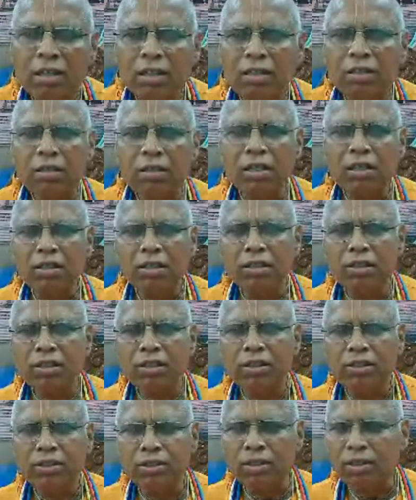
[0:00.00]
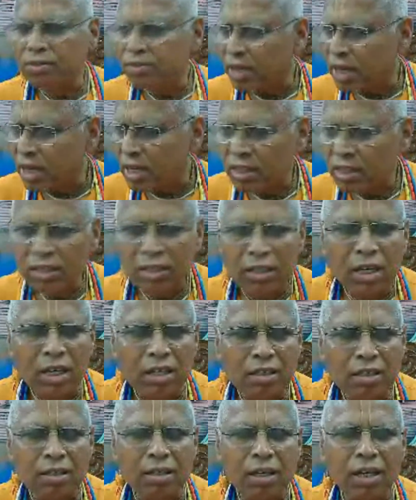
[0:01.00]
Well, so far he
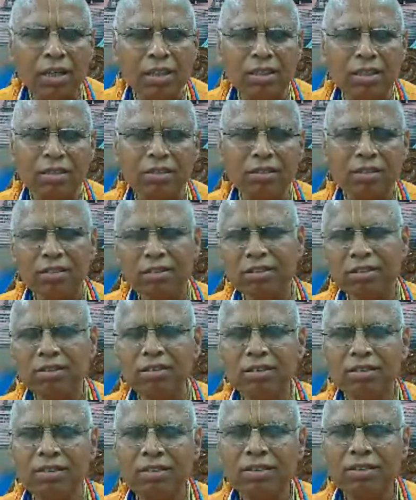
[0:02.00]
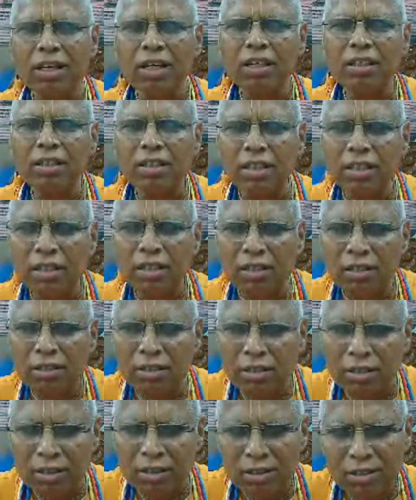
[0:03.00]
had tried his chanting on
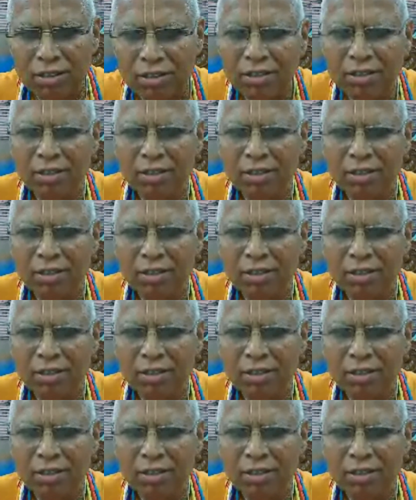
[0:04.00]
the